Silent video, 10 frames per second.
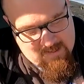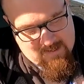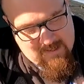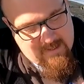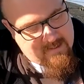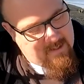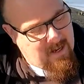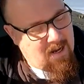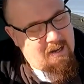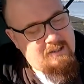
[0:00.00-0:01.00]
And
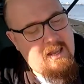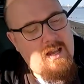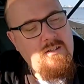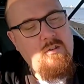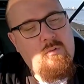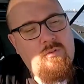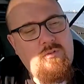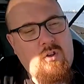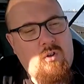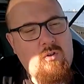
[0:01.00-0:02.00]
Hardy Annuals,
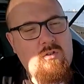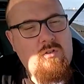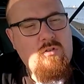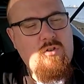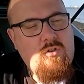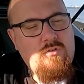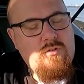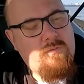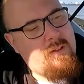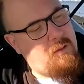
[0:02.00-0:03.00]
Tall Cut
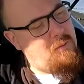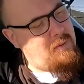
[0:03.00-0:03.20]
Flower